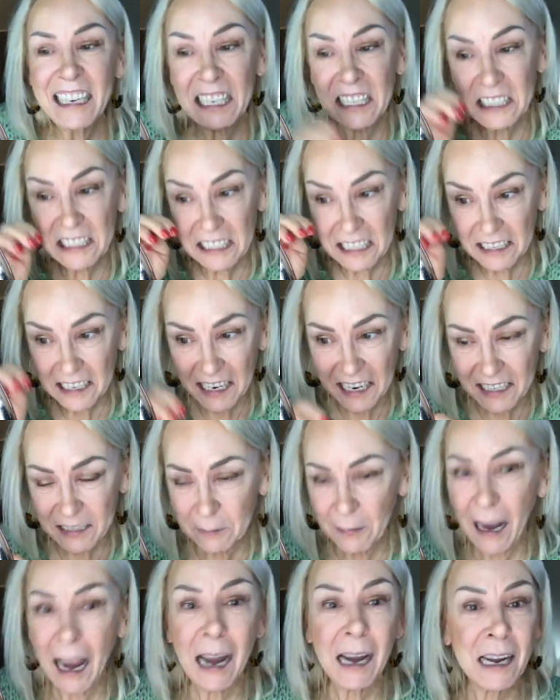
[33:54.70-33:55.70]
I get to see the
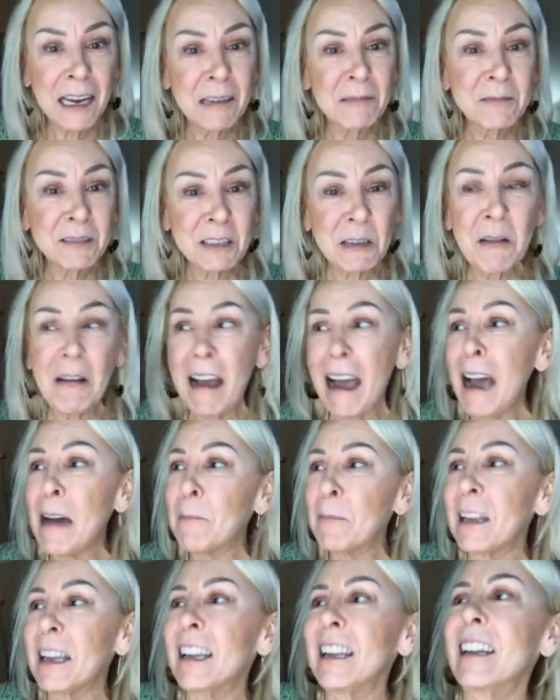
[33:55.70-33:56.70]
eyes. I am so
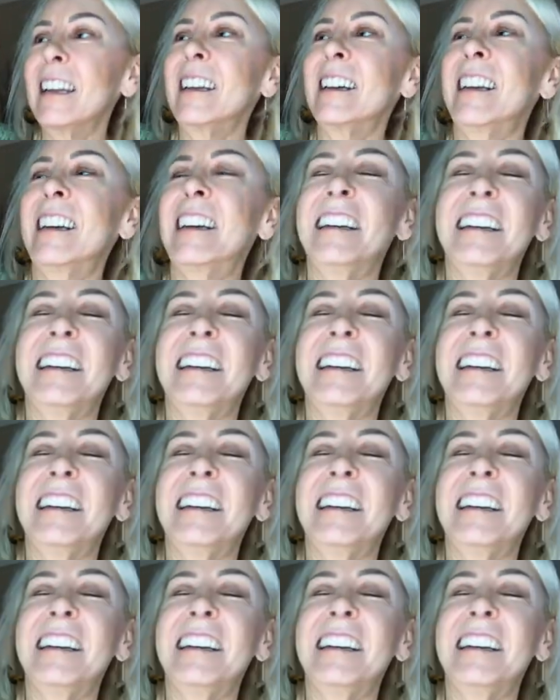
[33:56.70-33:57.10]
happy.